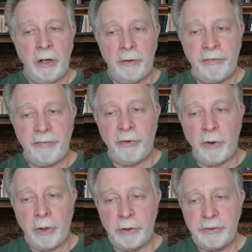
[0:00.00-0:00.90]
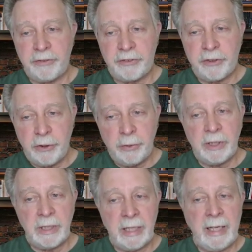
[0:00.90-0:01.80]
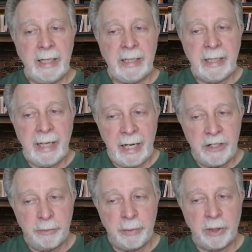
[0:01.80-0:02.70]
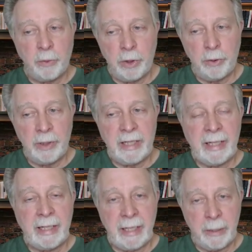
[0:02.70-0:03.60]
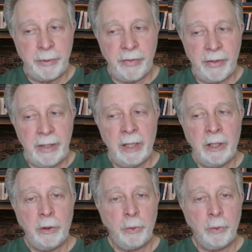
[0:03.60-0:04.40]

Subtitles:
for student engagement rooted in empathy,